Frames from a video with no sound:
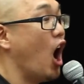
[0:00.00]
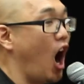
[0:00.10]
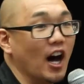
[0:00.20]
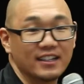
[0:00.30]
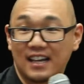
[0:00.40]

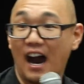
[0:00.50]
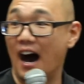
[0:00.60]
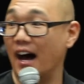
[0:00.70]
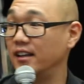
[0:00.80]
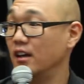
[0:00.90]
on
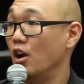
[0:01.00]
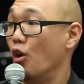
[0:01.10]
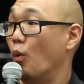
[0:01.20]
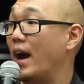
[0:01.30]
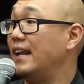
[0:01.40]
God.
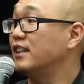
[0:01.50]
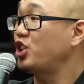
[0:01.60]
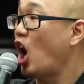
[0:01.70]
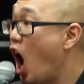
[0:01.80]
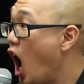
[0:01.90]
When it's
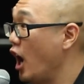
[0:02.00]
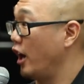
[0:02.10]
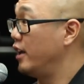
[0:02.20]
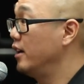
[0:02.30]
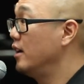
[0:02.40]

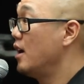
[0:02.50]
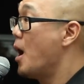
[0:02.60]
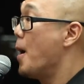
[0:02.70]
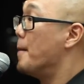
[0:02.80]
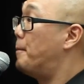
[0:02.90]
hard,
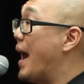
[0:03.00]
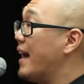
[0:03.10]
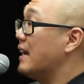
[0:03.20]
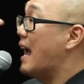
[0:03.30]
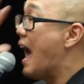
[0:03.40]

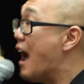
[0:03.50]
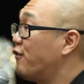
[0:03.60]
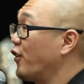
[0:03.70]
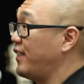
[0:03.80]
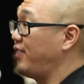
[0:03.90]
bet
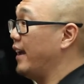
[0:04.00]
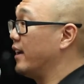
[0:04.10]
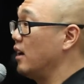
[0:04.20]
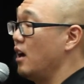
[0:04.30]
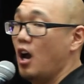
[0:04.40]

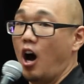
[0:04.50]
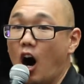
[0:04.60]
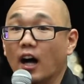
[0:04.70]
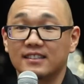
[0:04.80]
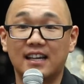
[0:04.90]
everything
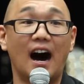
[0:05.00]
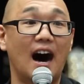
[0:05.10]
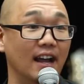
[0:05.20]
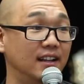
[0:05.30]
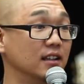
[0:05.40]
on
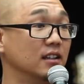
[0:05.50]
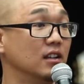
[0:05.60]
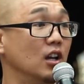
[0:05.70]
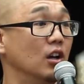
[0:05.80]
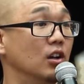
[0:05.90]
God.
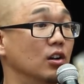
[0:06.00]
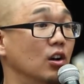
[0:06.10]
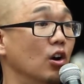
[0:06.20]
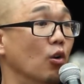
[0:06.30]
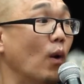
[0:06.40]

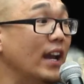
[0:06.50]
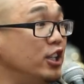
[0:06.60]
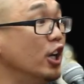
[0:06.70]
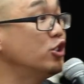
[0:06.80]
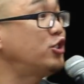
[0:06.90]
When you